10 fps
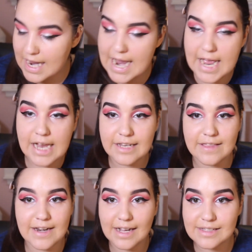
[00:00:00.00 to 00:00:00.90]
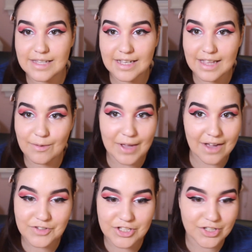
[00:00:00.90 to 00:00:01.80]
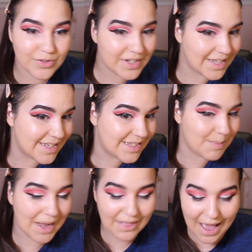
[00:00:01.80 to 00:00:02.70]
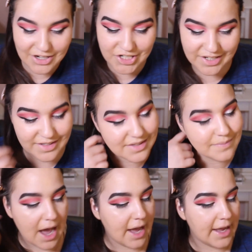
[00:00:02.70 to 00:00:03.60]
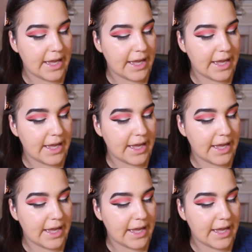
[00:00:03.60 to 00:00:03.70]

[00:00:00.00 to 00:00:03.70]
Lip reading: and the next thing that we have to do is my lashes. I